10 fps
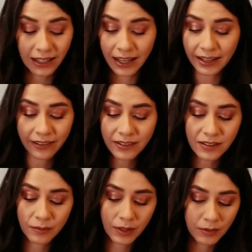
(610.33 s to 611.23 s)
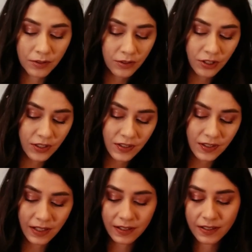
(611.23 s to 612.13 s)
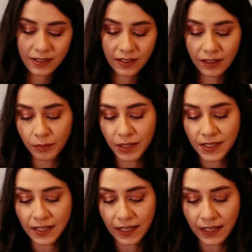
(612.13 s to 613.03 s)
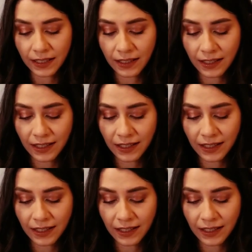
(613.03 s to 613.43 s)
Like how he sometimes just starts a little bit singing.